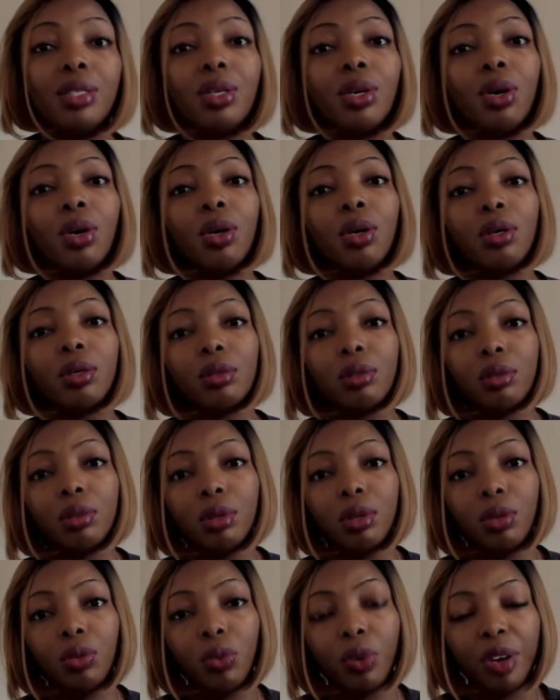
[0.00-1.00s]
on
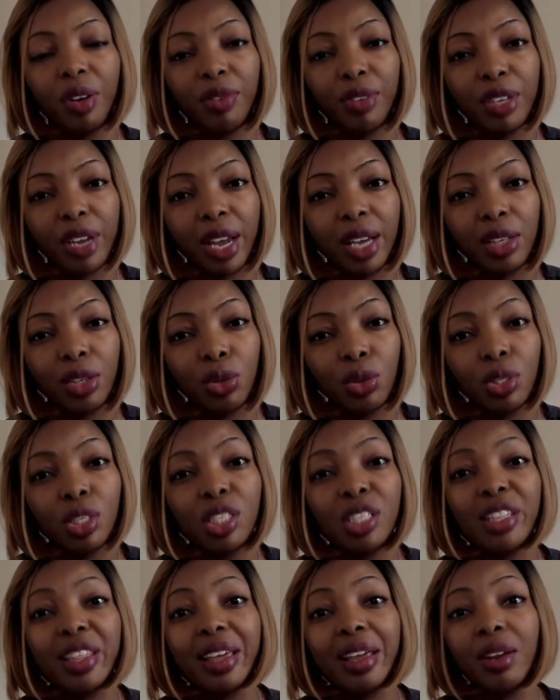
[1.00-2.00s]
whatever
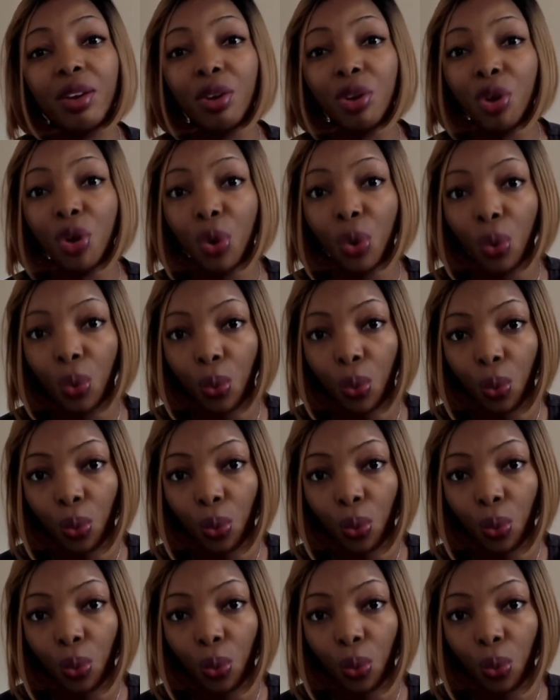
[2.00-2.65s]
diagnosis they know.